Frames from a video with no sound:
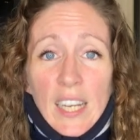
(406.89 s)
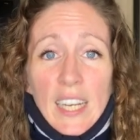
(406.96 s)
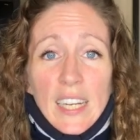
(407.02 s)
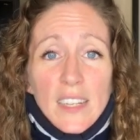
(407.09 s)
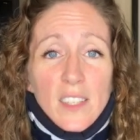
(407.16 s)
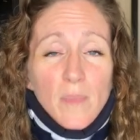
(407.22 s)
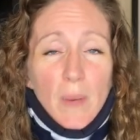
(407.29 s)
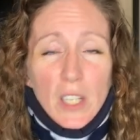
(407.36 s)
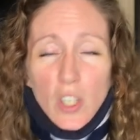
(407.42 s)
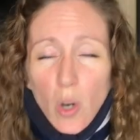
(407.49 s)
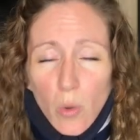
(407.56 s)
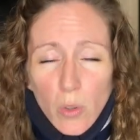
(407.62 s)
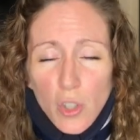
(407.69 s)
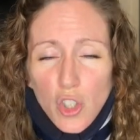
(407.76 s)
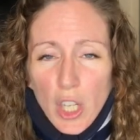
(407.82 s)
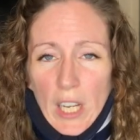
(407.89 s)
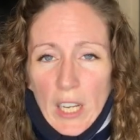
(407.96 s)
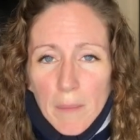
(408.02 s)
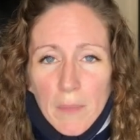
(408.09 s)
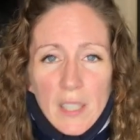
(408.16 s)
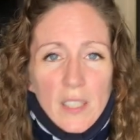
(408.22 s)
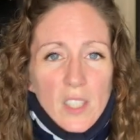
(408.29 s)
It is my total
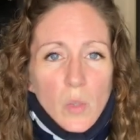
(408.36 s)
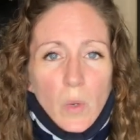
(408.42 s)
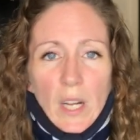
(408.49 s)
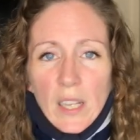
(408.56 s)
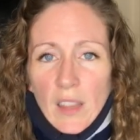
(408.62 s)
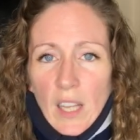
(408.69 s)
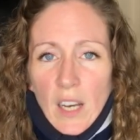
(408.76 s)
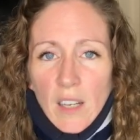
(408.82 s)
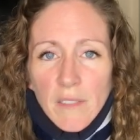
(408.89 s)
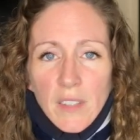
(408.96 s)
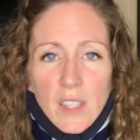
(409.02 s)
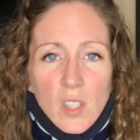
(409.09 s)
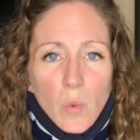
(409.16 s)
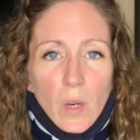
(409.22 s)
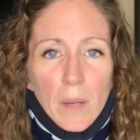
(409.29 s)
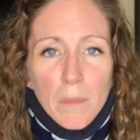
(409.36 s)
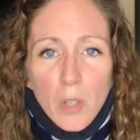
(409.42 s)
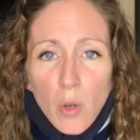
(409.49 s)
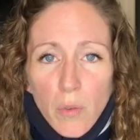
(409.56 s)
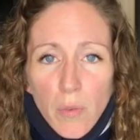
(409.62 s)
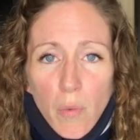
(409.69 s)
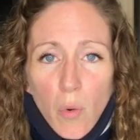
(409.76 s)
jam. It is what I love. It is what I'm
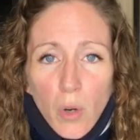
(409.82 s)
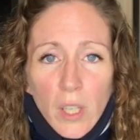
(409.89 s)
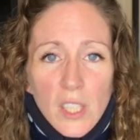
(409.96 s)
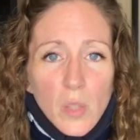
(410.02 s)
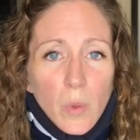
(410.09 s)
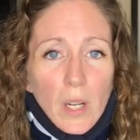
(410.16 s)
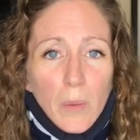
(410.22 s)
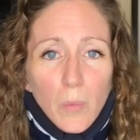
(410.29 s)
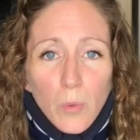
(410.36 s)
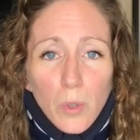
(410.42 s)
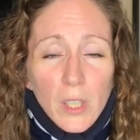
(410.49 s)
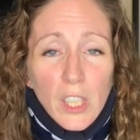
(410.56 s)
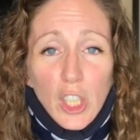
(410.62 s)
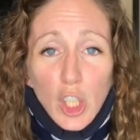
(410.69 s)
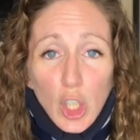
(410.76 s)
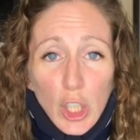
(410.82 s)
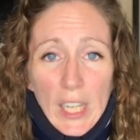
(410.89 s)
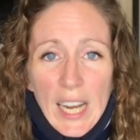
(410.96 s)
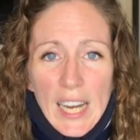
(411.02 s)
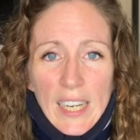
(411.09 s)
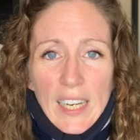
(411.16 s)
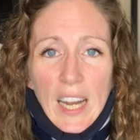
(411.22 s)
known for. It's what I'm really good
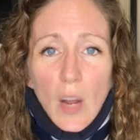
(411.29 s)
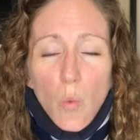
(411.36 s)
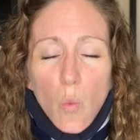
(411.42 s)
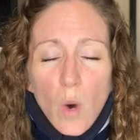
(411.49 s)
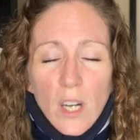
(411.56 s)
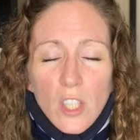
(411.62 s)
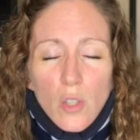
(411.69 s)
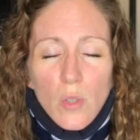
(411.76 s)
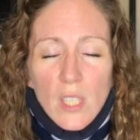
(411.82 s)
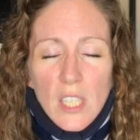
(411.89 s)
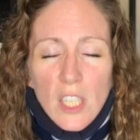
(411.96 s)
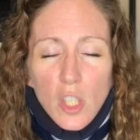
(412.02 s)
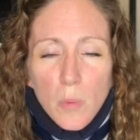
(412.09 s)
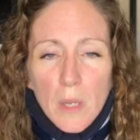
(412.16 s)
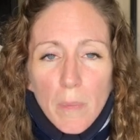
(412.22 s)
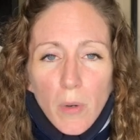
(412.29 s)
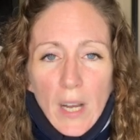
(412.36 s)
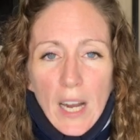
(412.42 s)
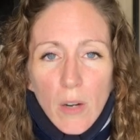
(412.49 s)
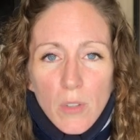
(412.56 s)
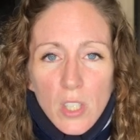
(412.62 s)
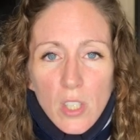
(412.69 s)
at, and I want to teach people
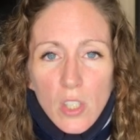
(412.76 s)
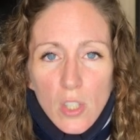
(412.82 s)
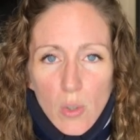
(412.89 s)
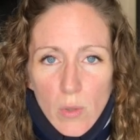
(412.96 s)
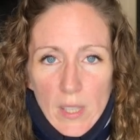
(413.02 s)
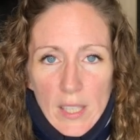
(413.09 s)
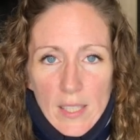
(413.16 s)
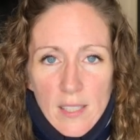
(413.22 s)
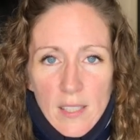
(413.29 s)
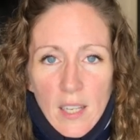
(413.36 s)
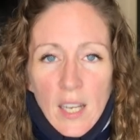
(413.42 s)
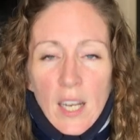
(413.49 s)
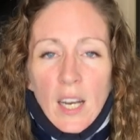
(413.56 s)
how to do this.